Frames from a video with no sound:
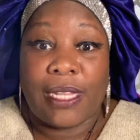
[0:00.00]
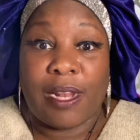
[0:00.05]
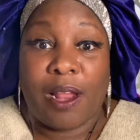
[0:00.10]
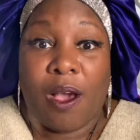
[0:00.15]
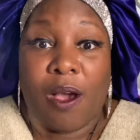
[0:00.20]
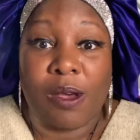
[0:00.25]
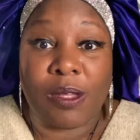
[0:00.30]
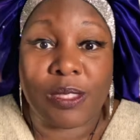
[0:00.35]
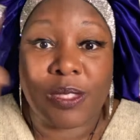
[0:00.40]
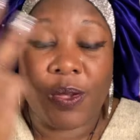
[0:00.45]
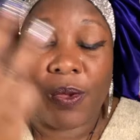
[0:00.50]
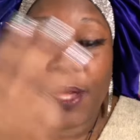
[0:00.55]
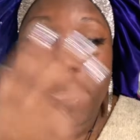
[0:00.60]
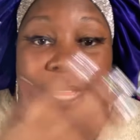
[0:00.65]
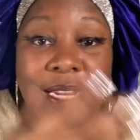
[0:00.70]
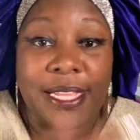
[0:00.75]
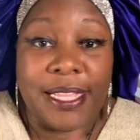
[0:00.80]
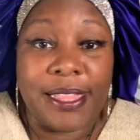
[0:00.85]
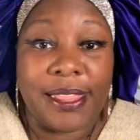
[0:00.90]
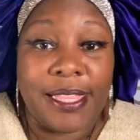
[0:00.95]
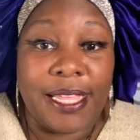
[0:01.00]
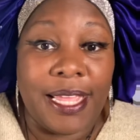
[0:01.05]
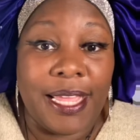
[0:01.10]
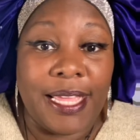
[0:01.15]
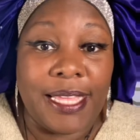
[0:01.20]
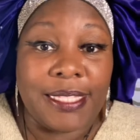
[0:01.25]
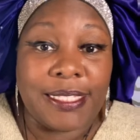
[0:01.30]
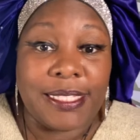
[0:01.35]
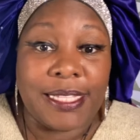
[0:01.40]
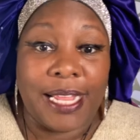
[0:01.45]
and also getting
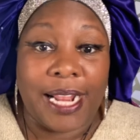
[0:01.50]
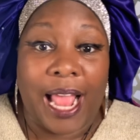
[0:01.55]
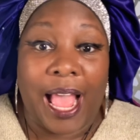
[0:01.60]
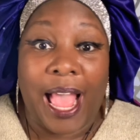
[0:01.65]
things that